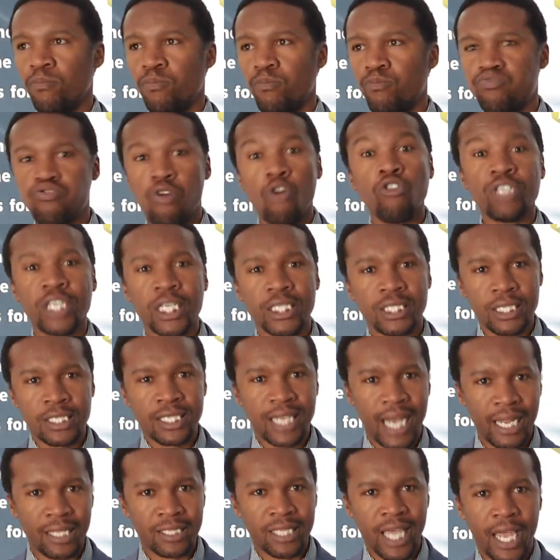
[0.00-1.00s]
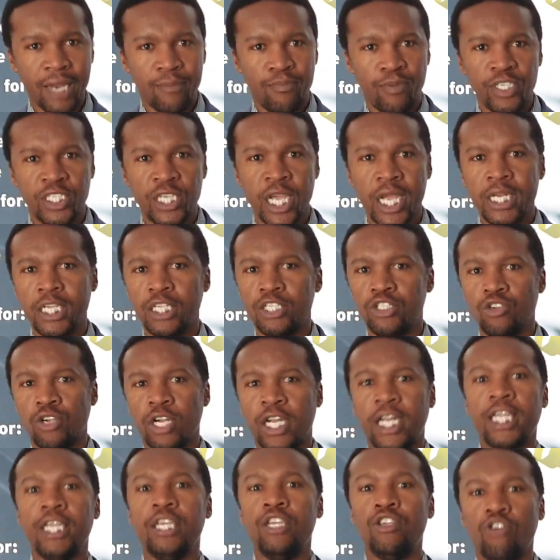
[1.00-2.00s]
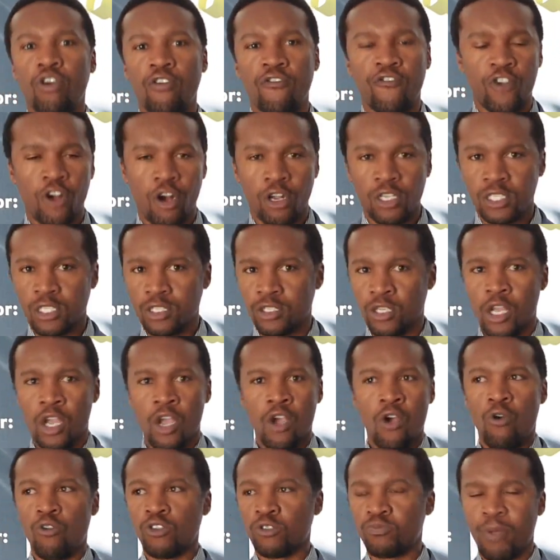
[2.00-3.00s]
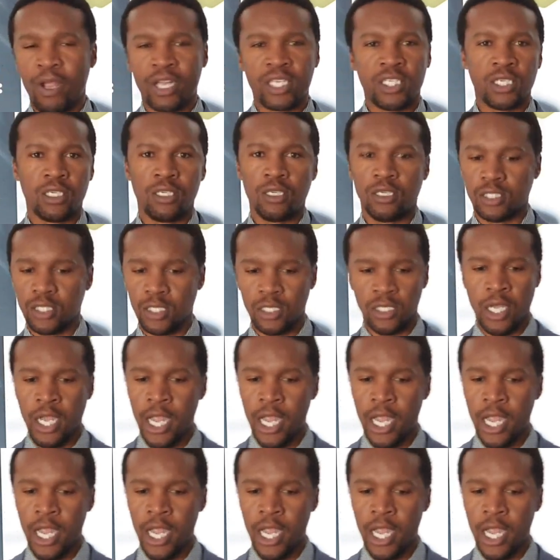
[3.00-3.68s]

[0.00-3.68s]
processes like that pertaining to cleaning of glasses or spectacles,